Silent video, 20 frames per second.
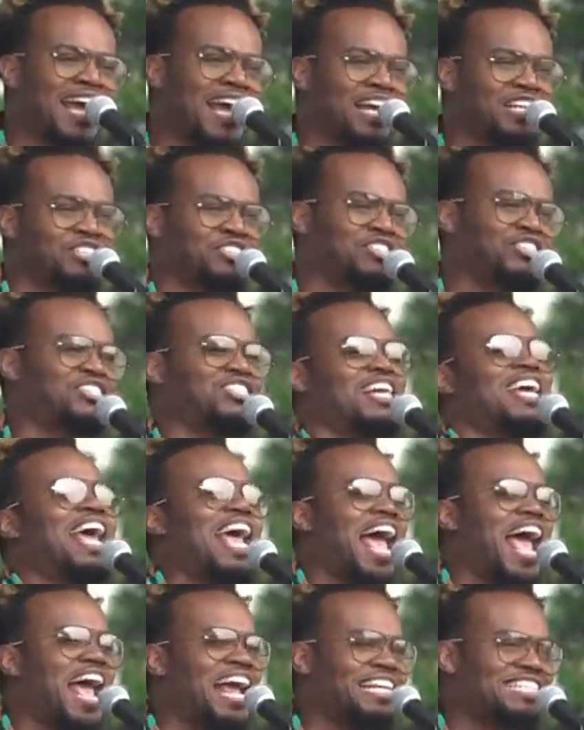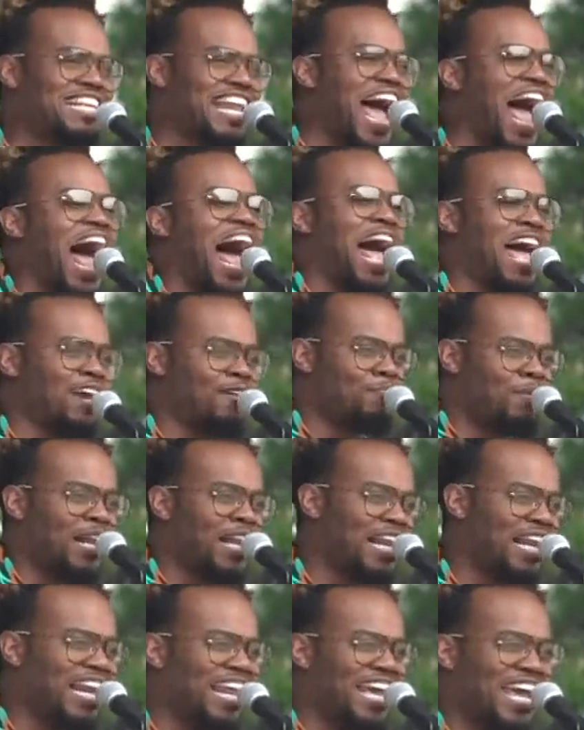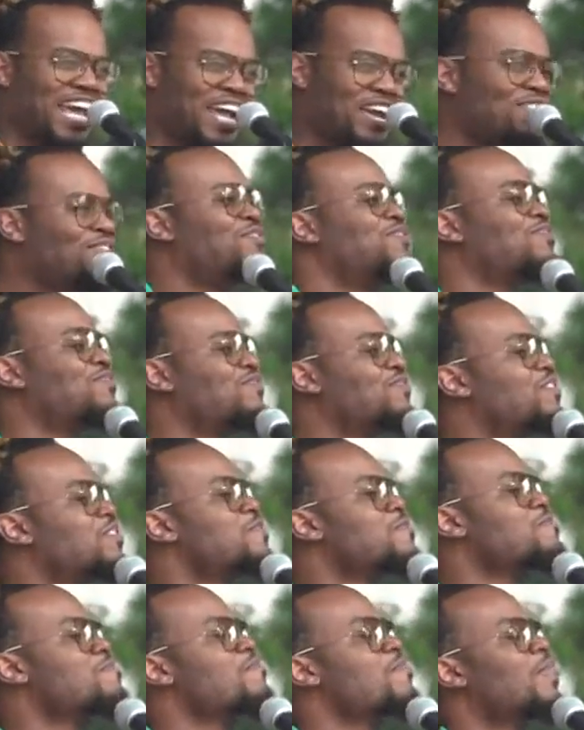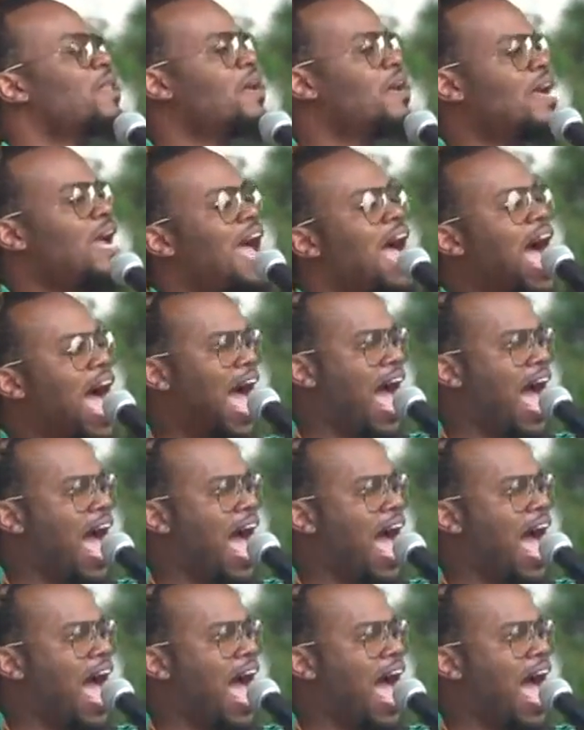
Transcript: I'm Emily Correll, News 19, WLTX.